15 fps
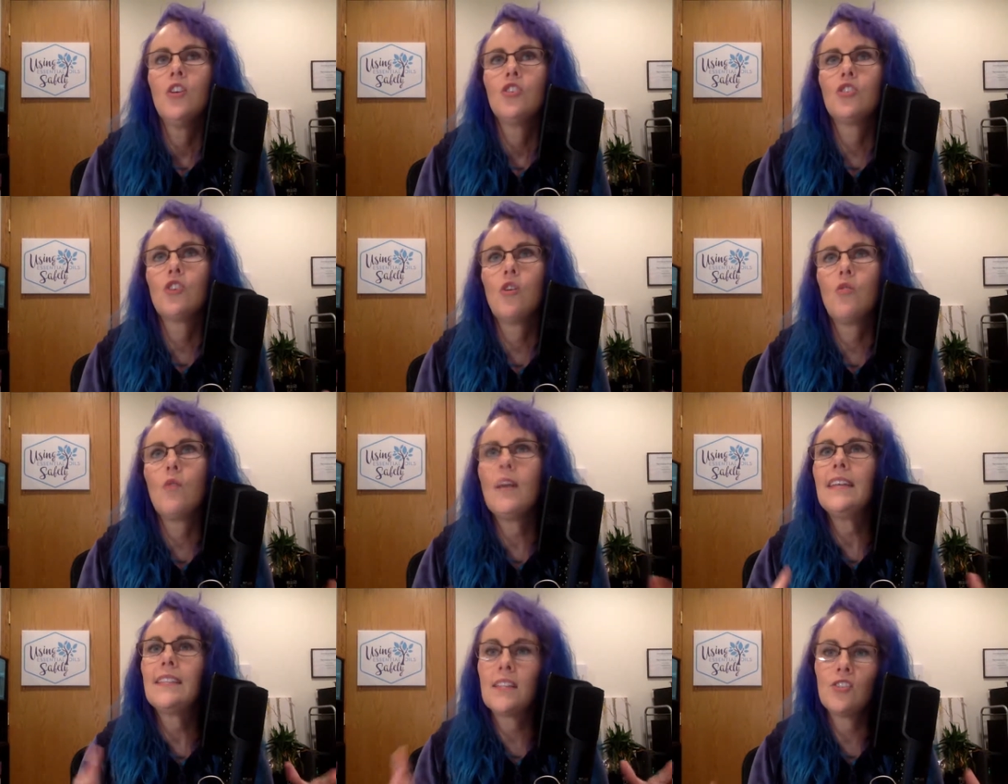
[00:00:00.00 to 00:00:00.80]
So
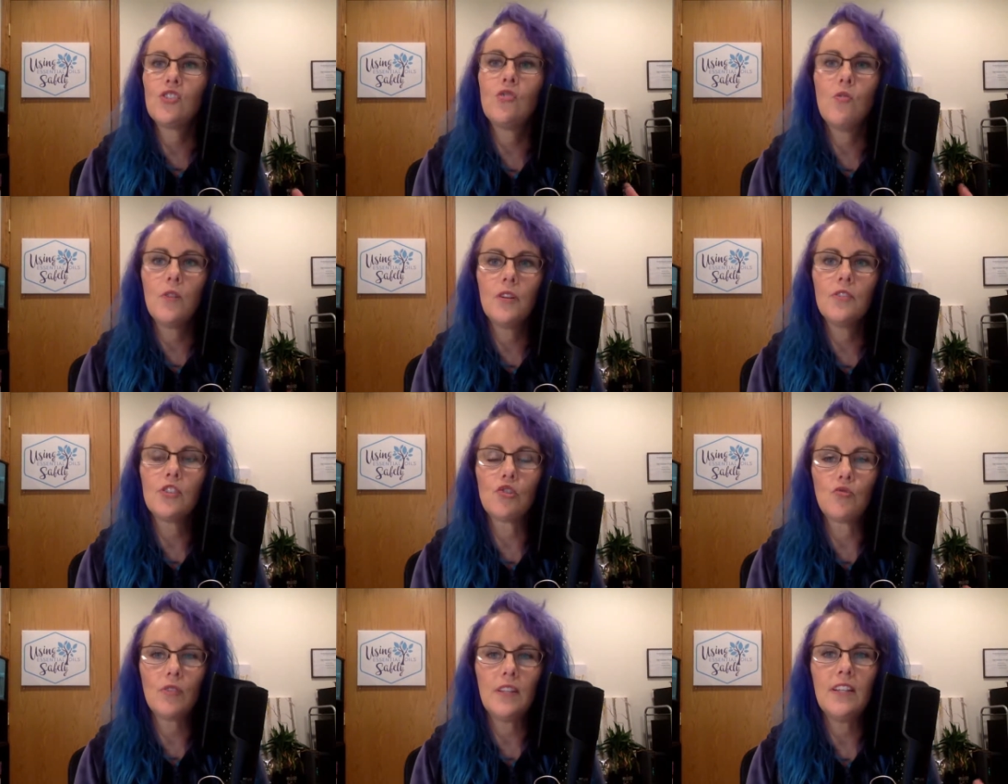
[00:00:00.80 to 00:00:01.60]
essential oils
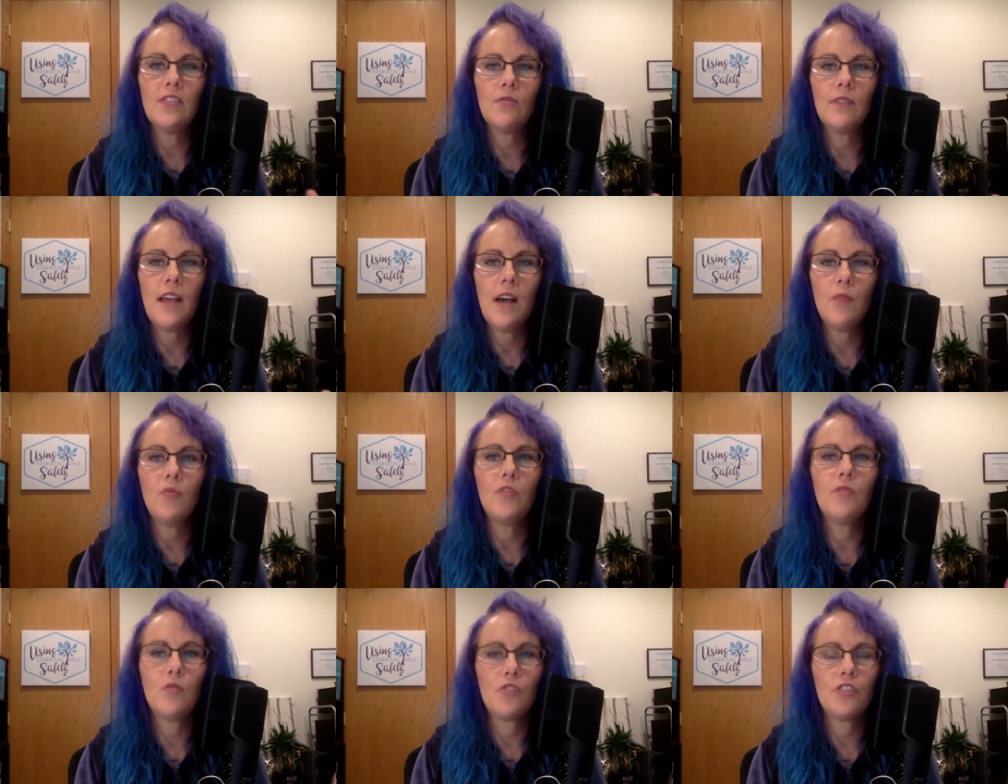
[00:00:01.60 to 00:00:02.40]
really don't help
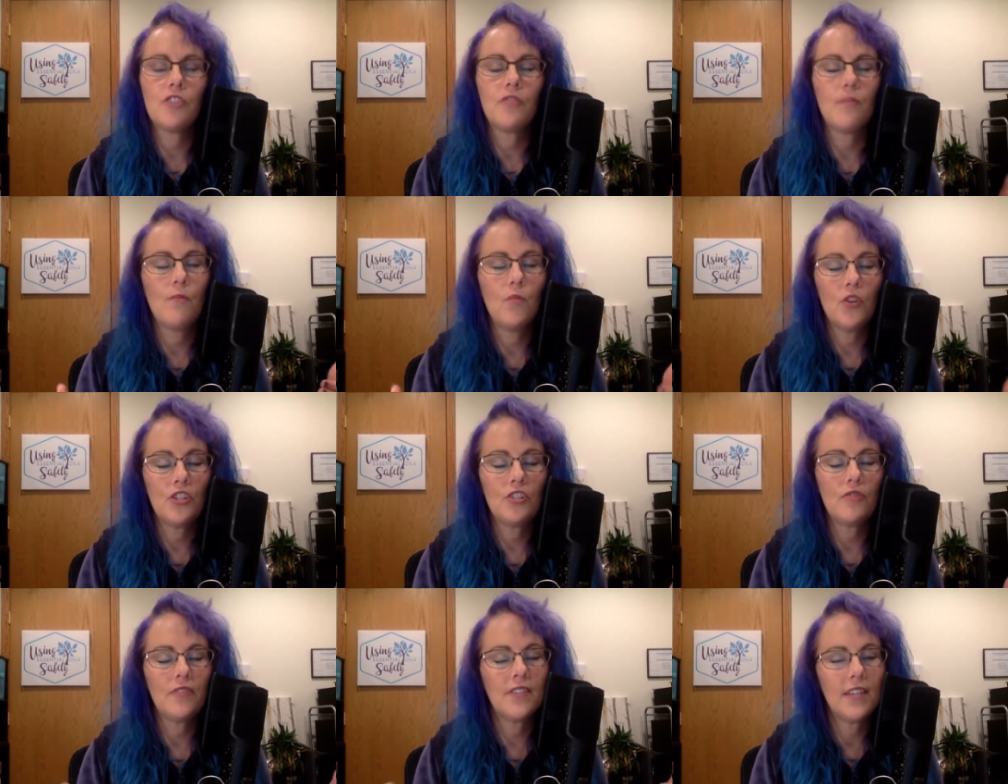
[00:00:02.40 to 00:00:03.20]
with
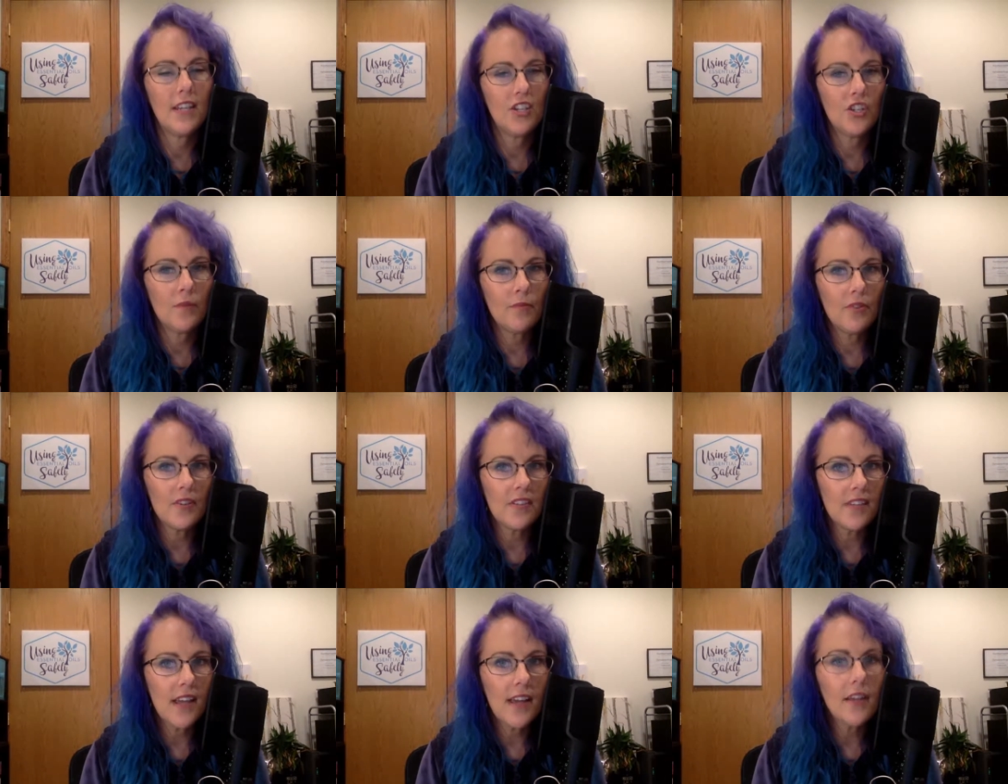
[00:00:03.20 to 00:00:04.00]
moisturization per
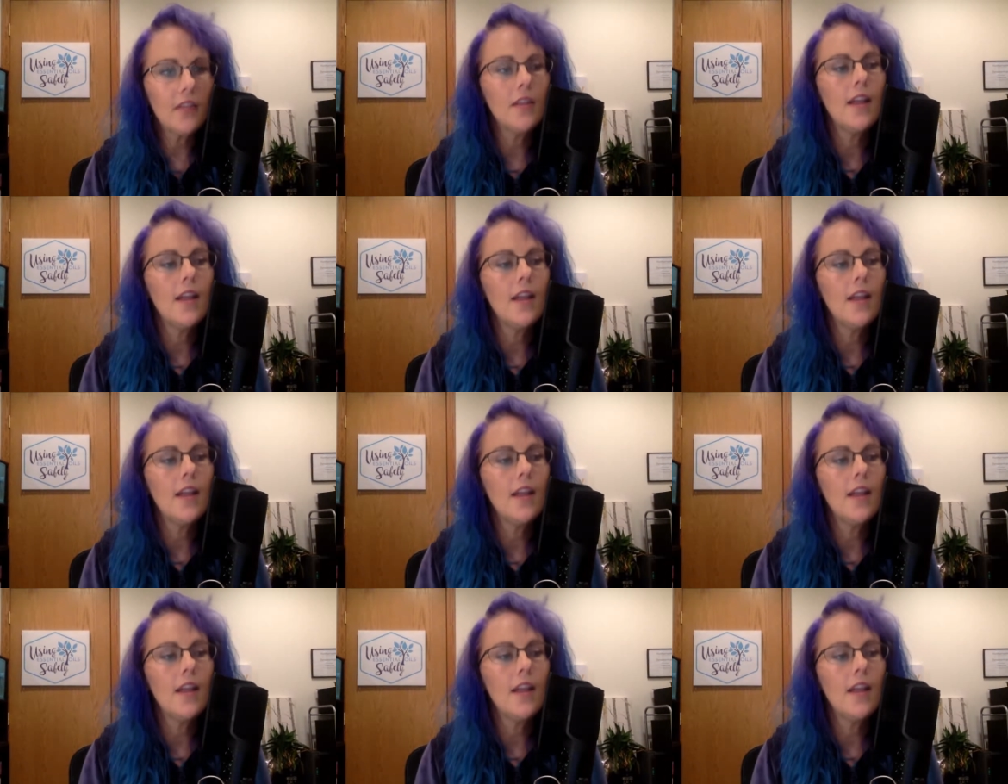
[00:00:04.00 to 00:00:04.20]
se.